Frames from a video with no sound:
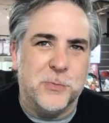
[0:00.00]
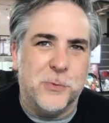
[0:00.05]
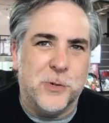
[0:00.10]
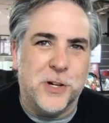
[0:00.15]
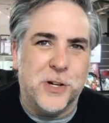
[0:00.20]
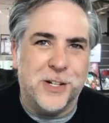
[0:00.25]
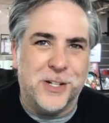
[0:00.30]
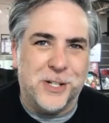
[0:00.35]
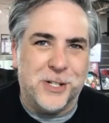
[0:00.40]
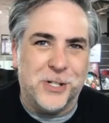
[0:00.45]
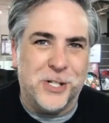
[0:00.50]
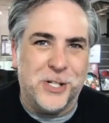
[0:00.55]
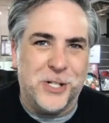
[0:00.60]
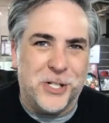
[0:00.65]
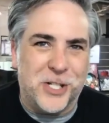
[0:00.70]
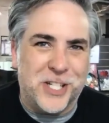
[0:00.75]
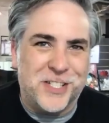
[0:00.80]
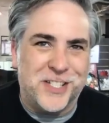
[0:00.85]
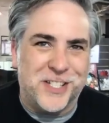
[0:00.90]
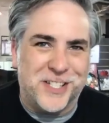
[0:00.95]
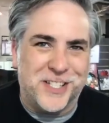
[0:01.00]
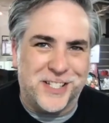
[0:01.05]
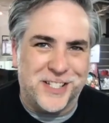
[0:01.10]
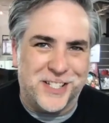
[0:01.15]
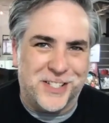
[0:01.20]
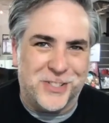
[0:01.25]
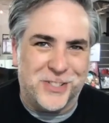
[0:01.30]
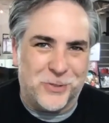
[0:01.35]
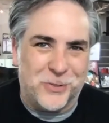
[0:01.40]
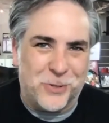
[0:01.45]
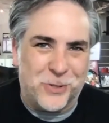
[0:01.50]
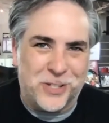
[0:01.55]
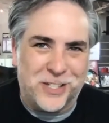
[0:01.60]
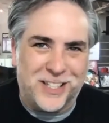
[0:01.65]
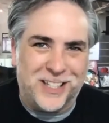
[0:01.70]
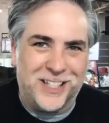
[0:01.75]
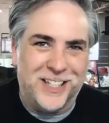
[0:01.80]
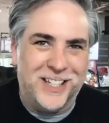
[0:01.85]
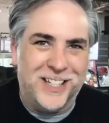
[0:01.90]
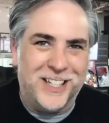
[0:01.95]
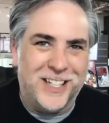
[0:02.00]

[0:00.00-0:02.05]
wanted a good Justice League story,